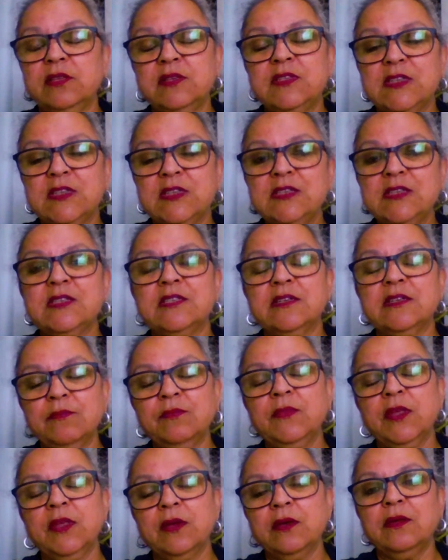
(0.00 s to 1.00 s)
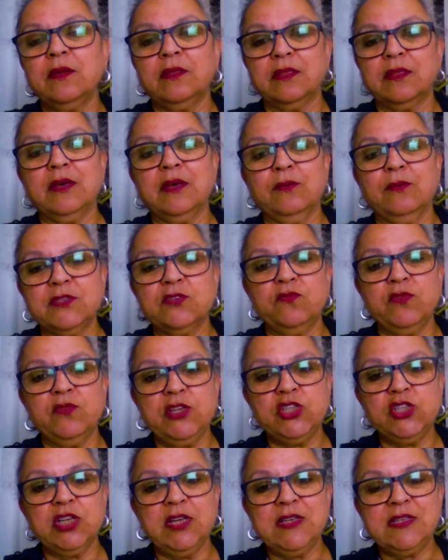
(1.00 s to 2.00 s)
system that was
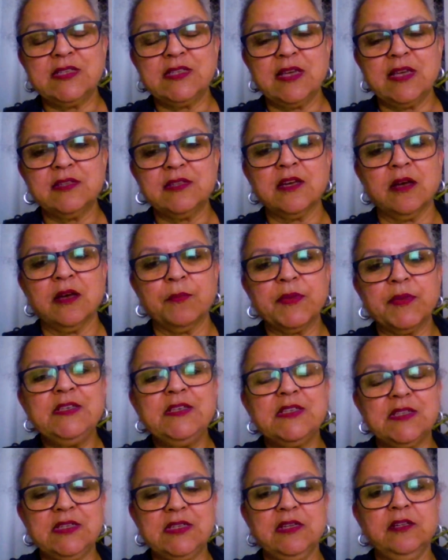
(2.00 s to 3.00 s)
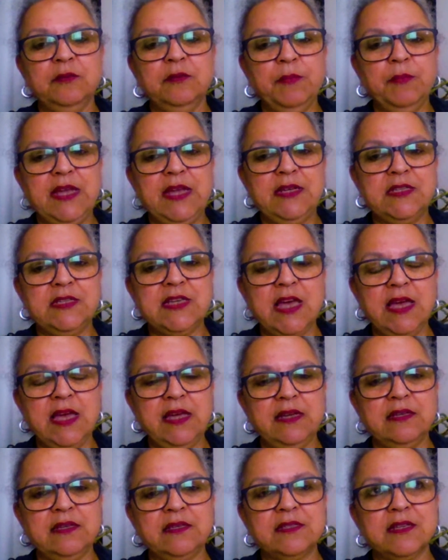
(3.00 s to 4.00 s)
originally set up is still
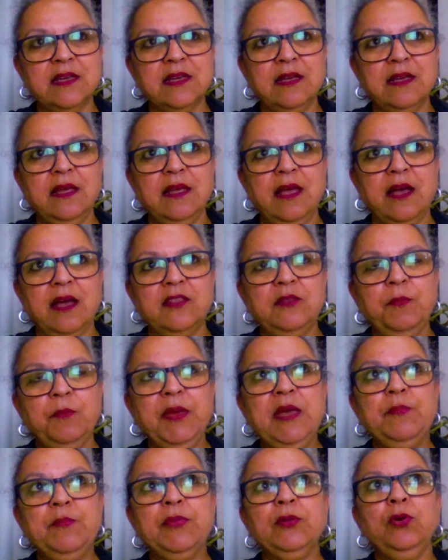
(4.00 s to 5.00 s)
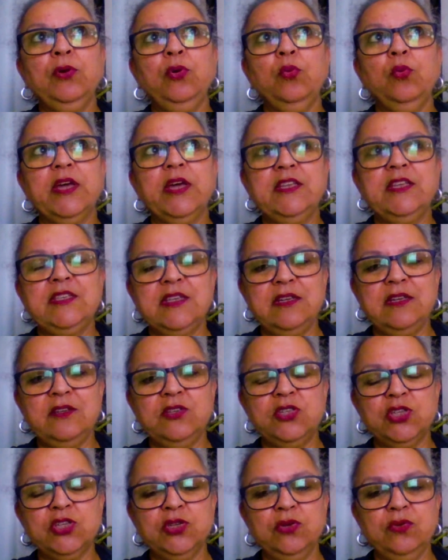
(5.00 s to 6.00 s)
maintained. And the people who went
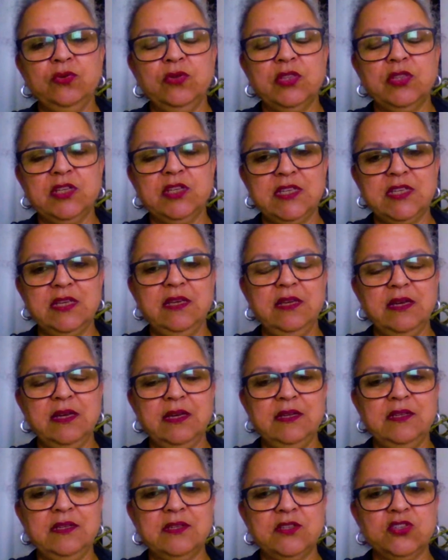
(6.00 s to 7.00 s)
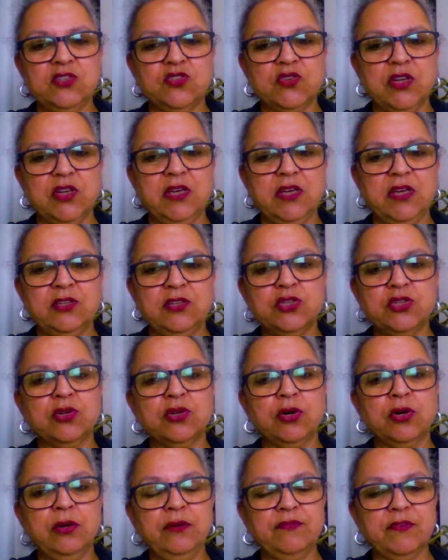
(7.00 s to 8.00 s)
into the tea industry and took
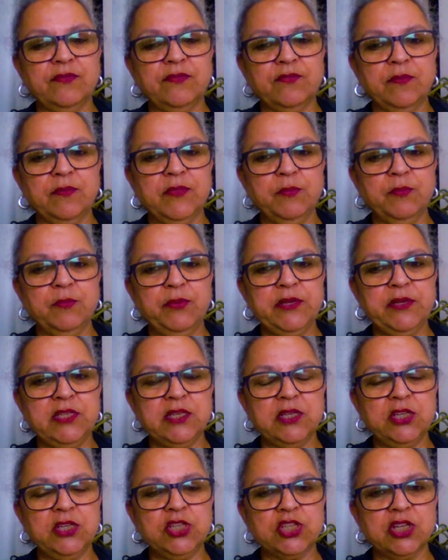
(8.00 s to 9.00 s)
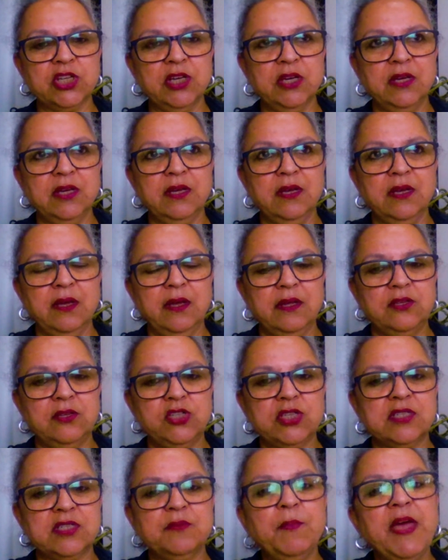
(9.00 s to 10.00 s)
over from the British
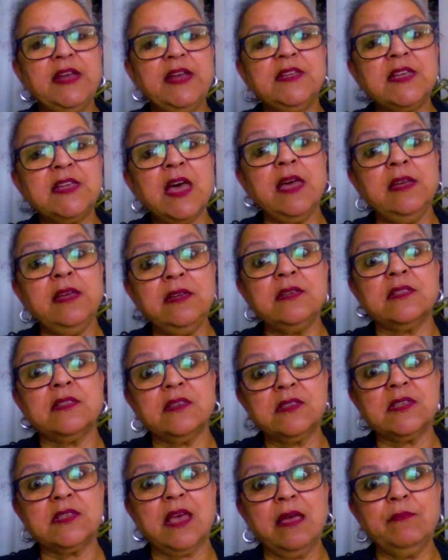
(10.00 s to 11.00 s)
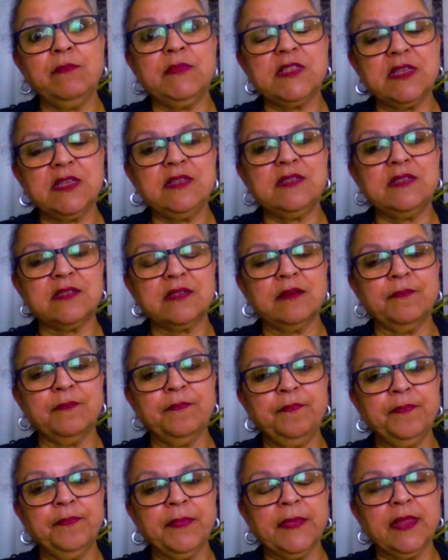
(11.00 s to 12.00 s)
just maintained the same
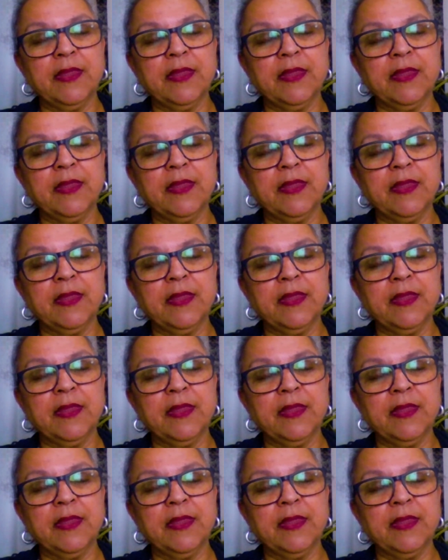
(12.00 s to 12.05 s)
system,